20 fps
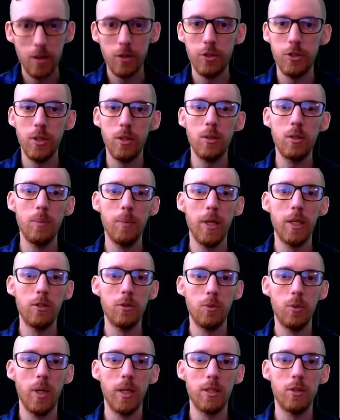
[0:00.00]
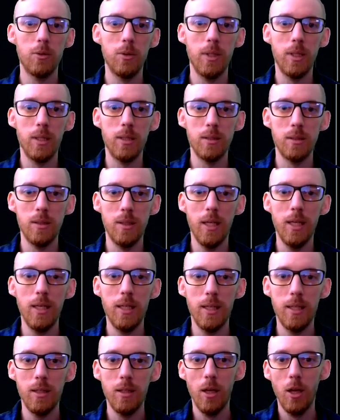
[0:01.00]
The shell command directory is
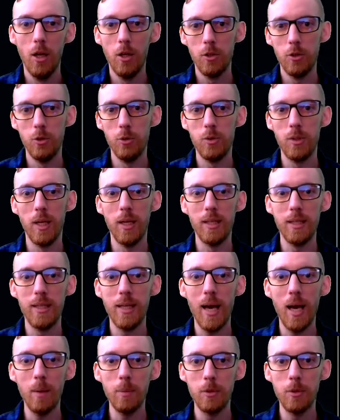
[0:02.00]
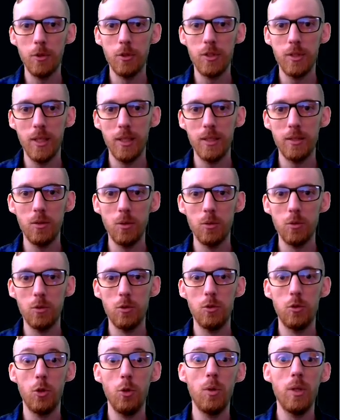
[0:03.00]
needed to send capture
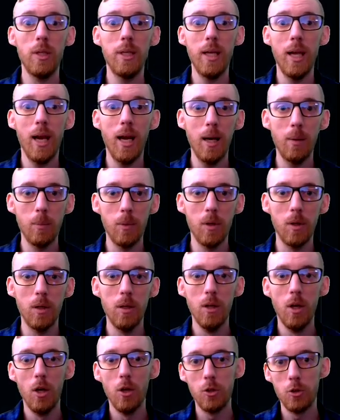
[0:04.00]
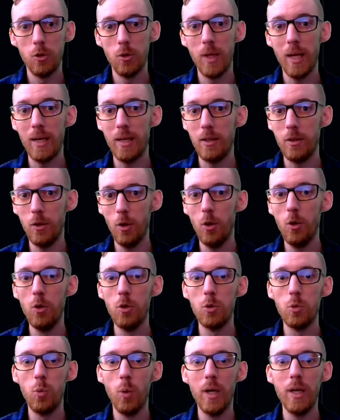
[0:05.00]
signals to the camera so that it
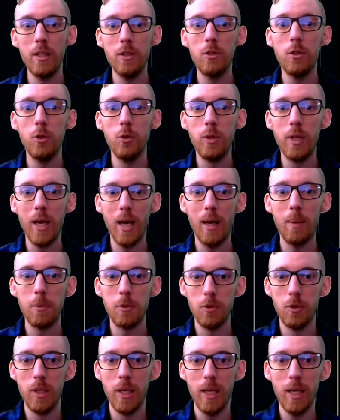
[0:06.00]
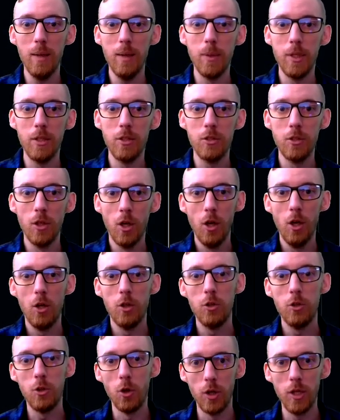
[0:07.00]
knows when to capture an image
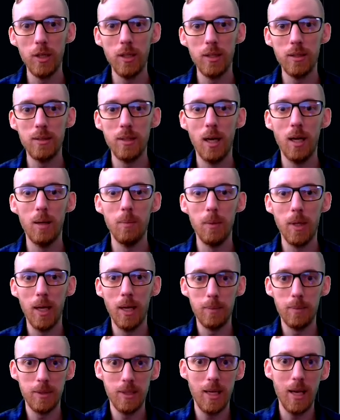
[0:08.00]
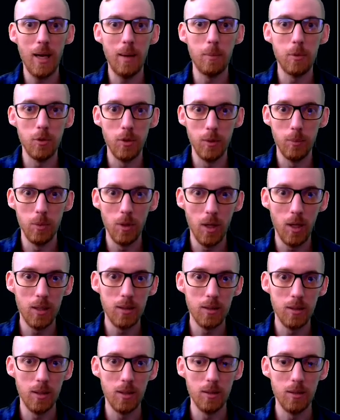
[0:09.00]
during the time-lapse capturing
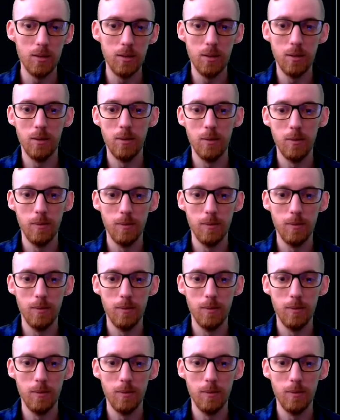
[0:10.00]
process.